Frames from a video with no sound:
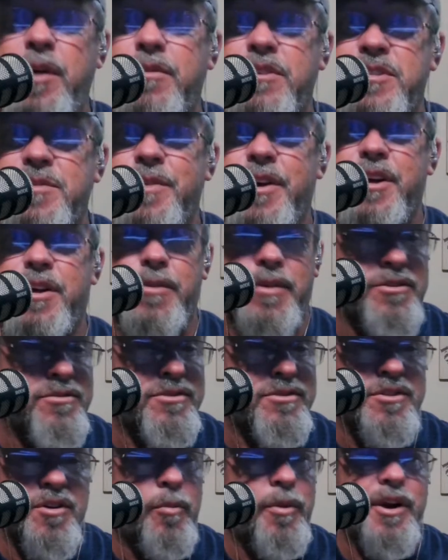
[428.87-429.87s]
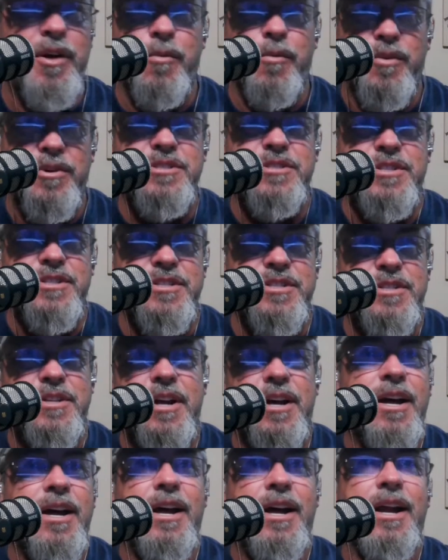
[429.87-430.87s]
wants to make quick choices. Nobody wants to
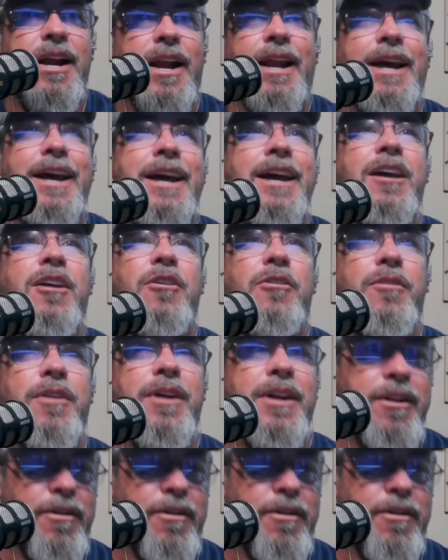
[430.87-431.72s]
linger in